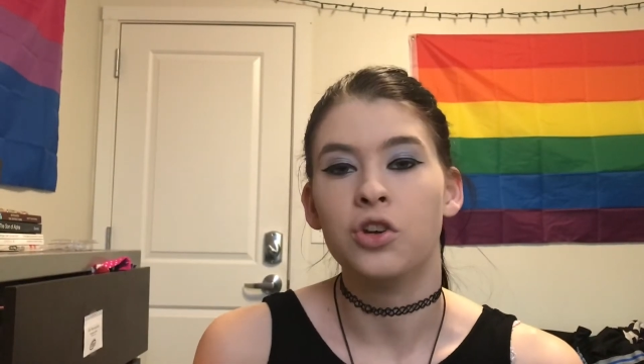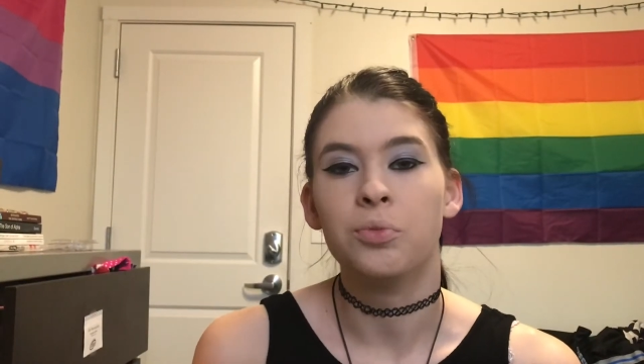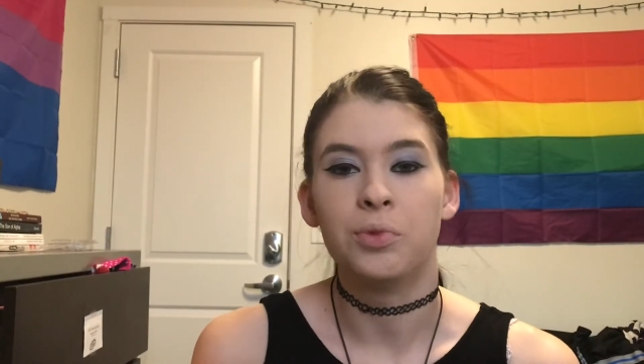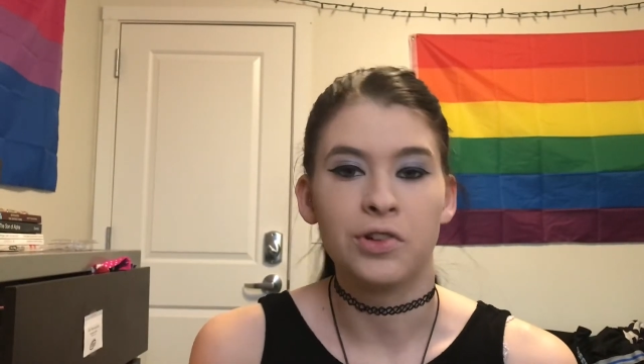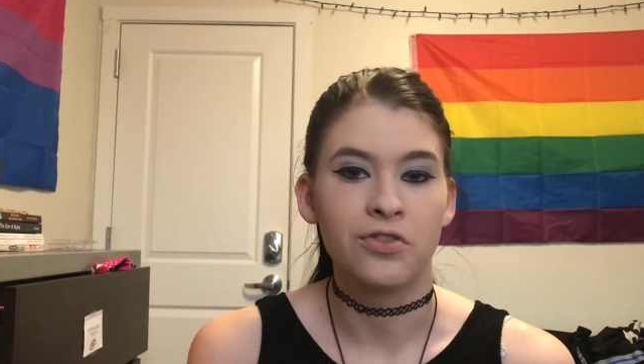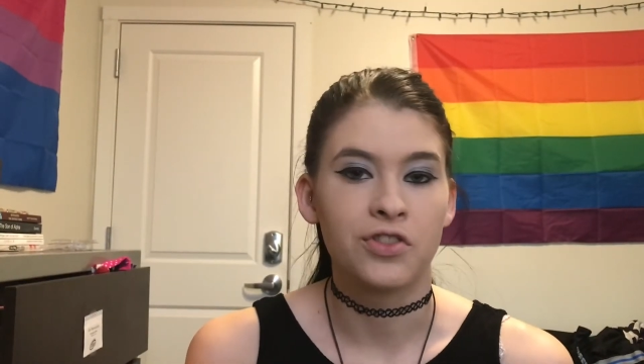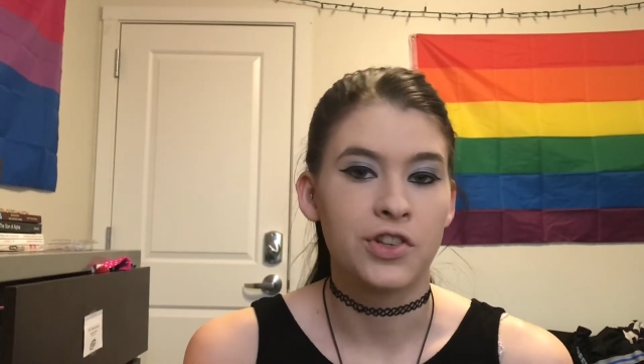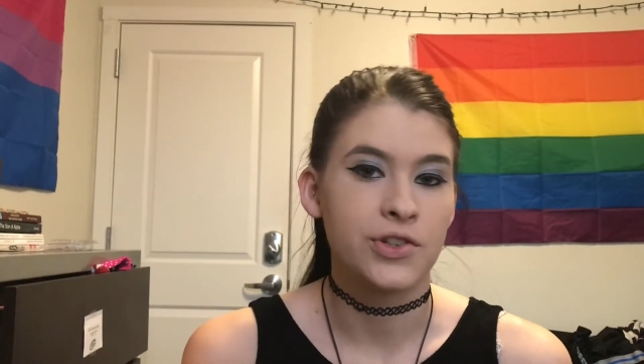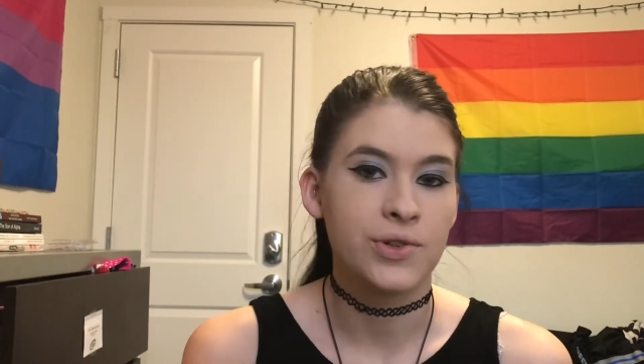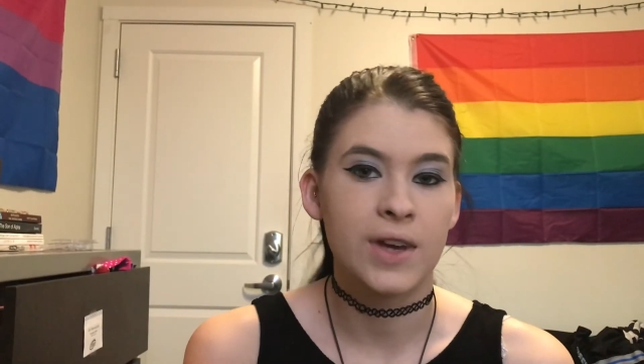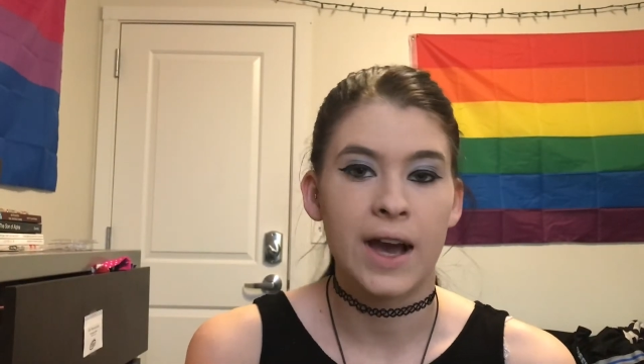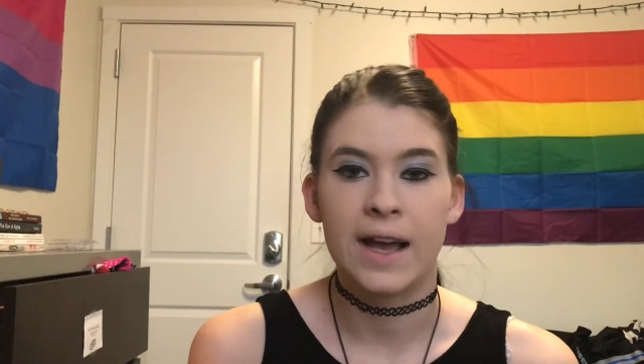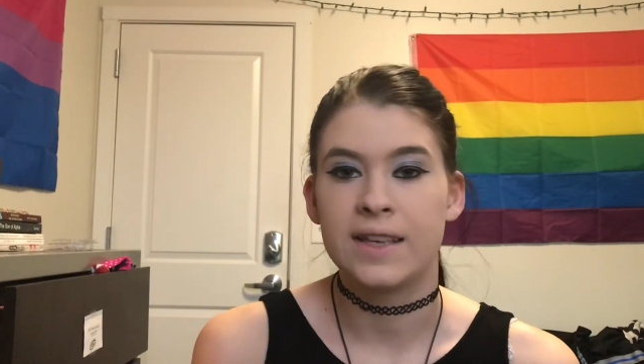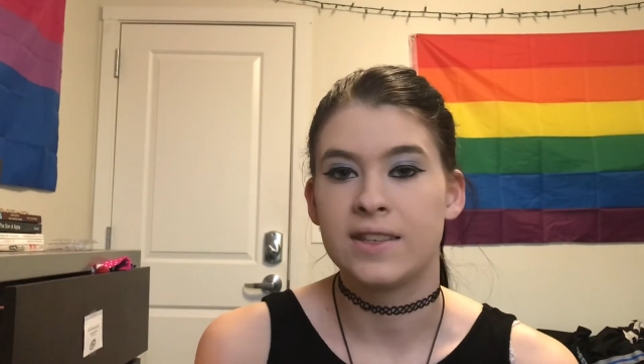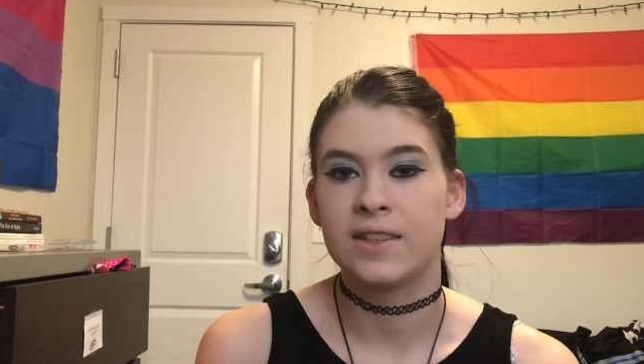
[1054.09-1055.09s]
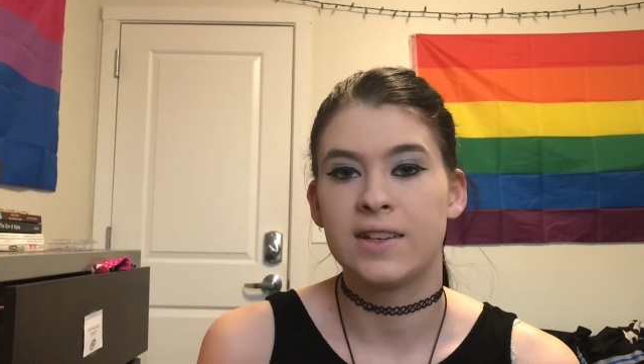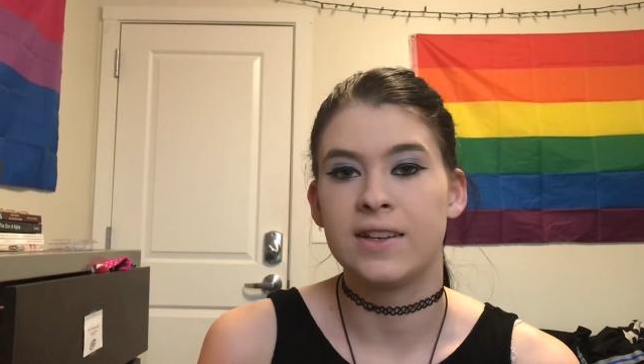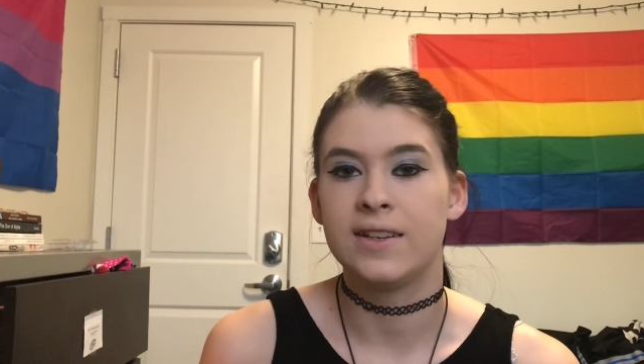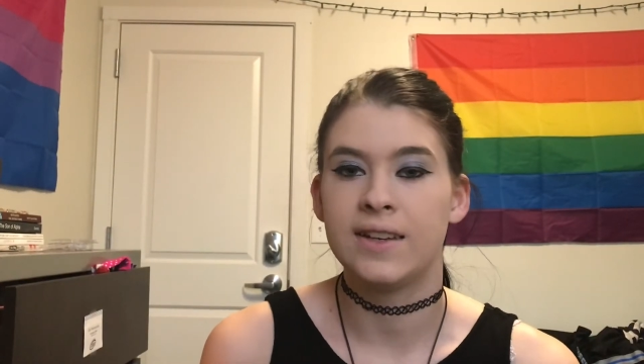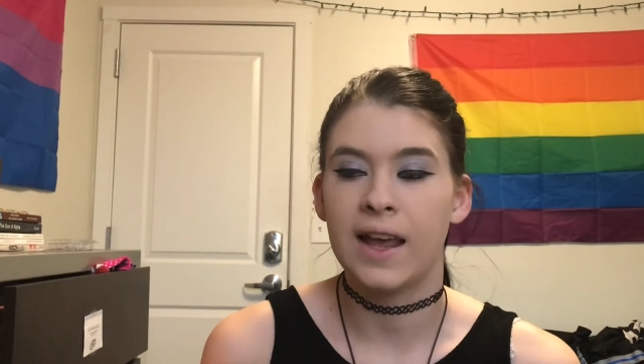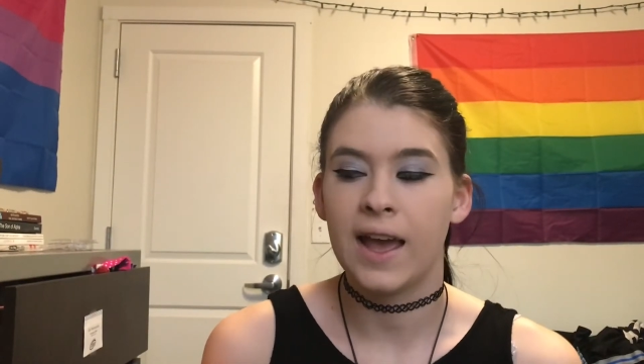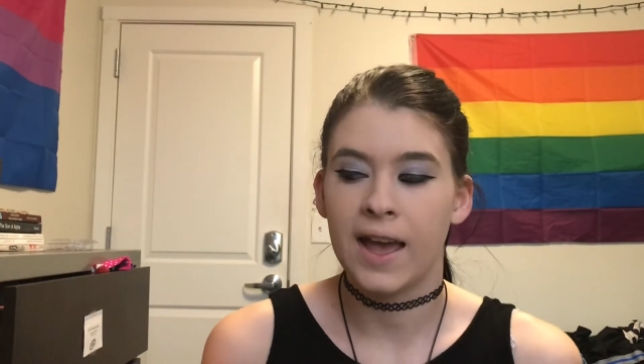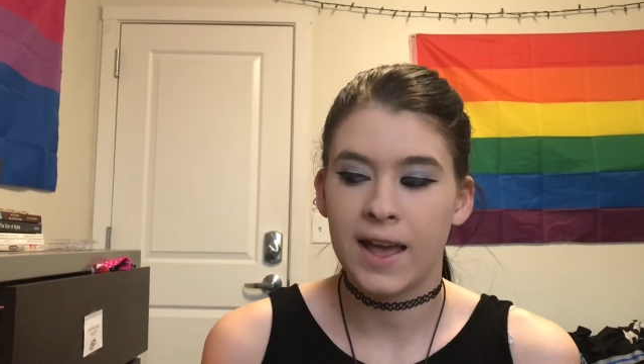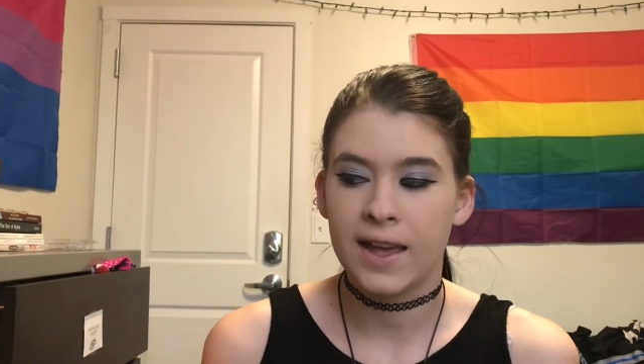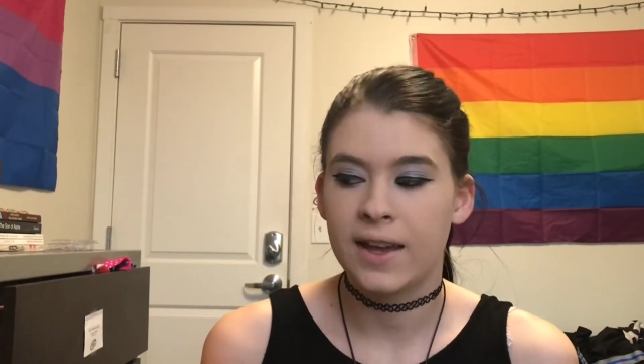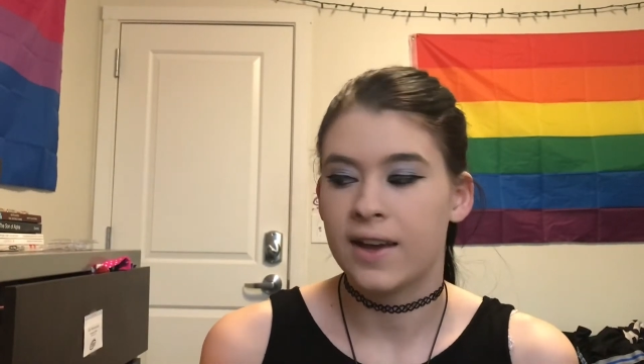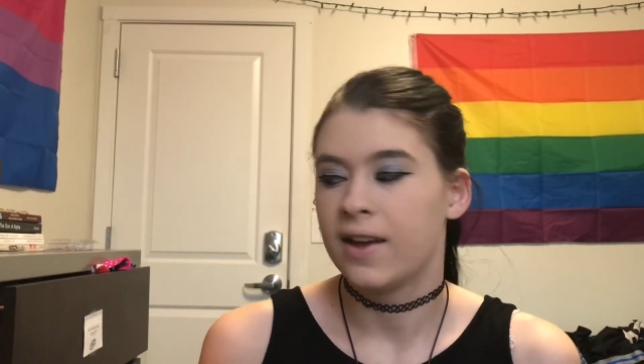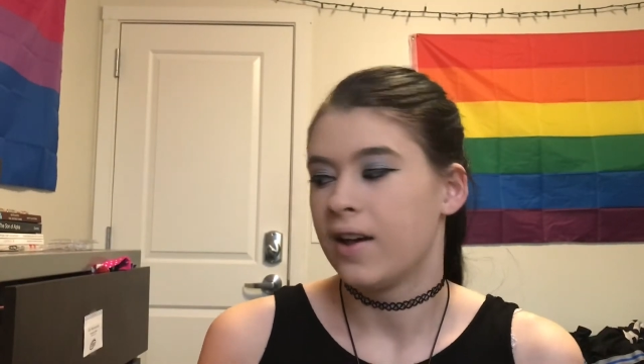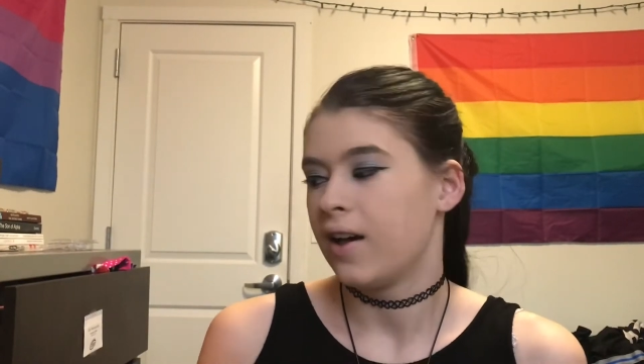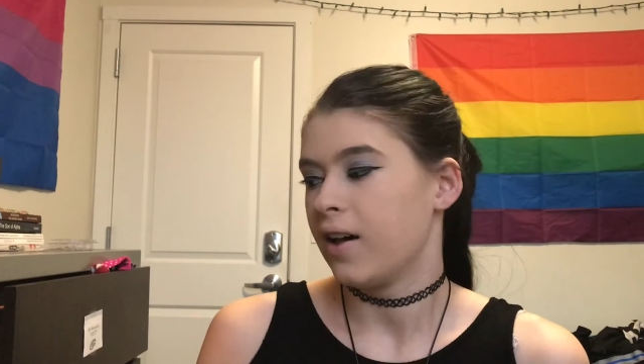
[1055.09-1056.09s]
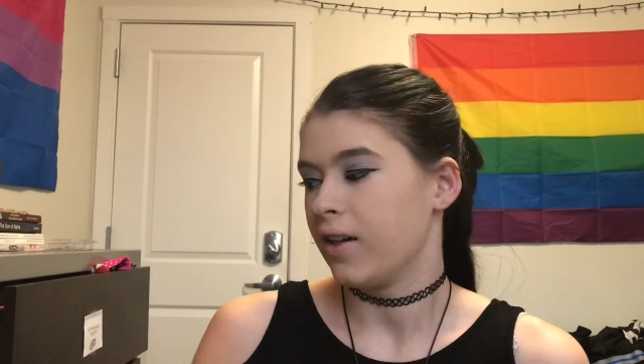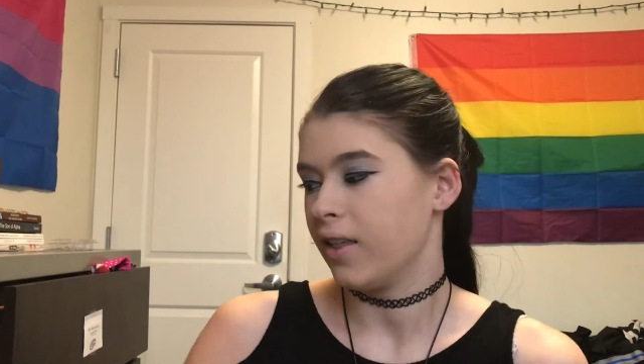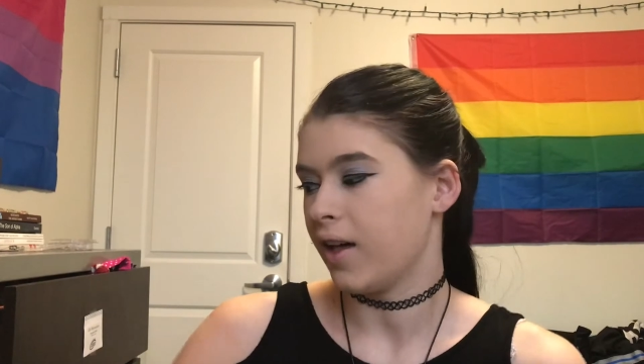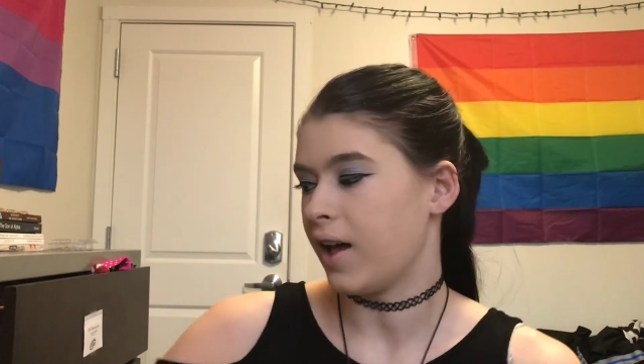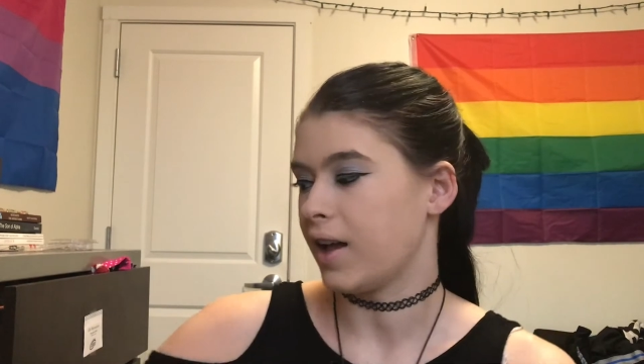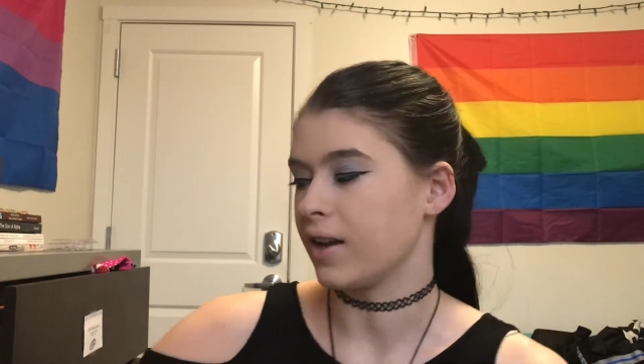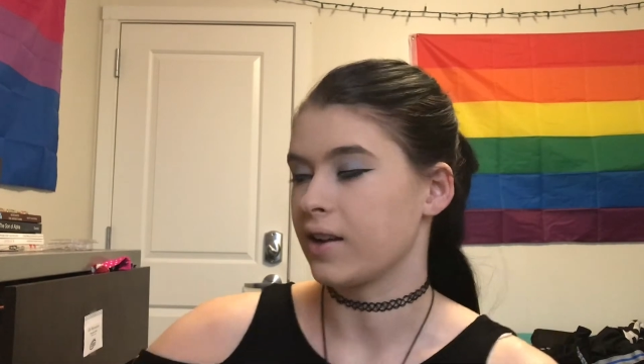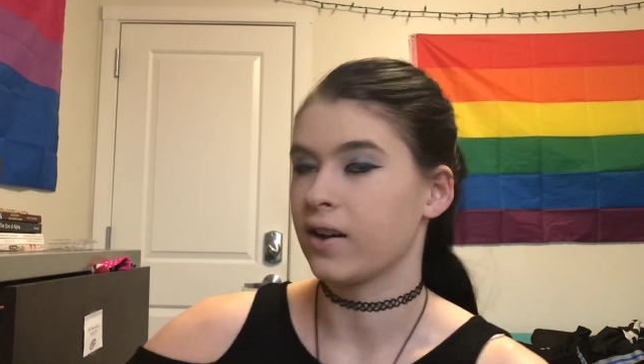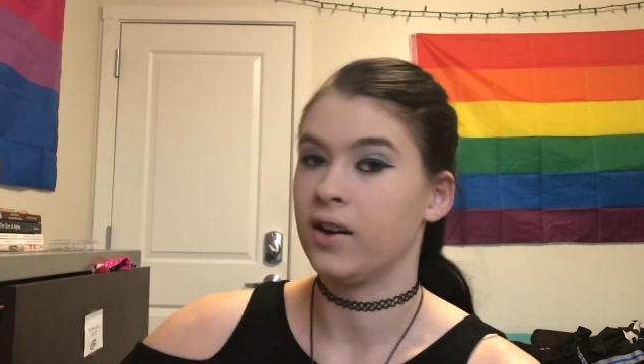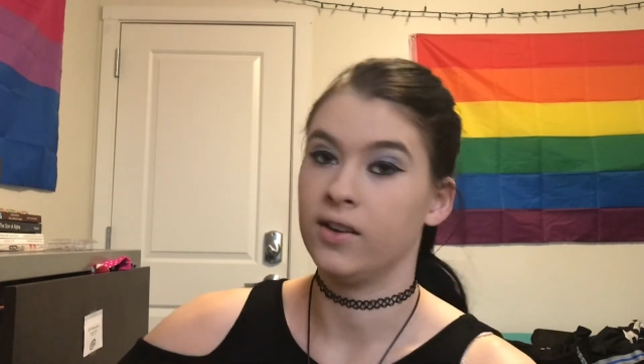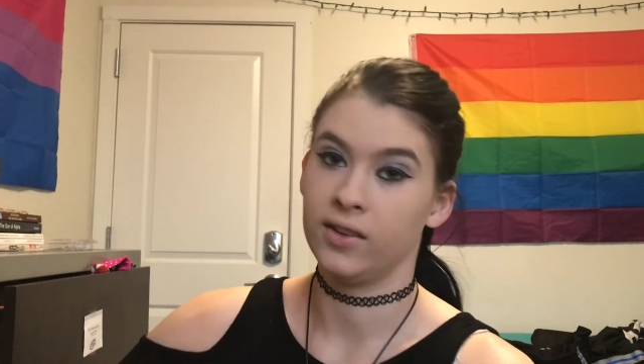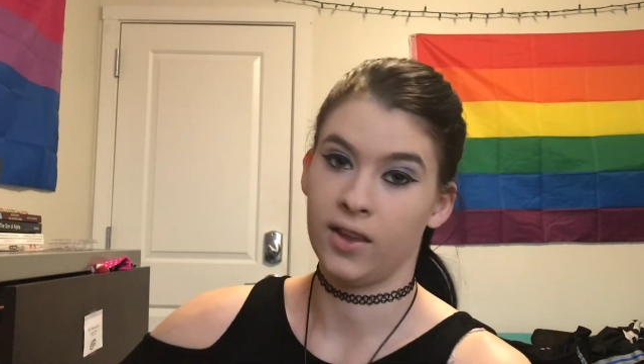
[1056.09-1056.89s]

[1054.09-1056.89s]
open for you guys today, like a